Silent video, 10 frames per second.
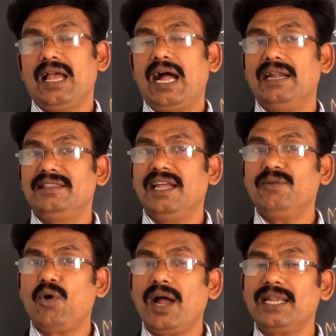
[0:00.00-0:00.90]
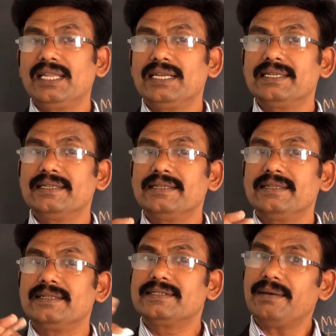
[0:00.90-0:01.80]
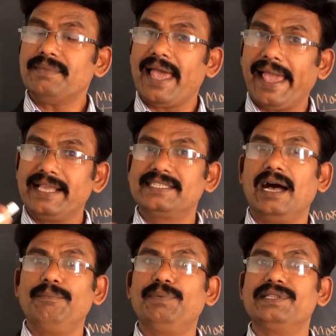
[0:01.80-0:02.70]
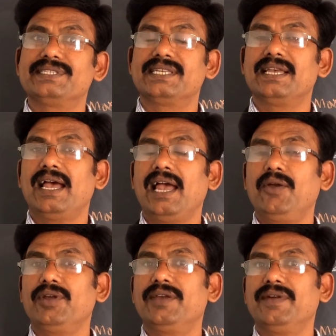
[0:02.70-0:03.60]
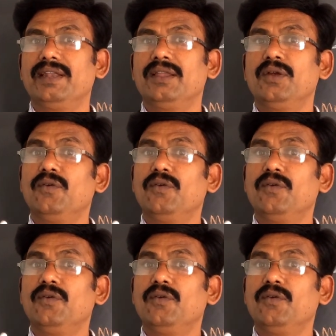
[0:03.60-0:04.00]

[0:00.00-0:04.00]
And then what? Some examples I have given.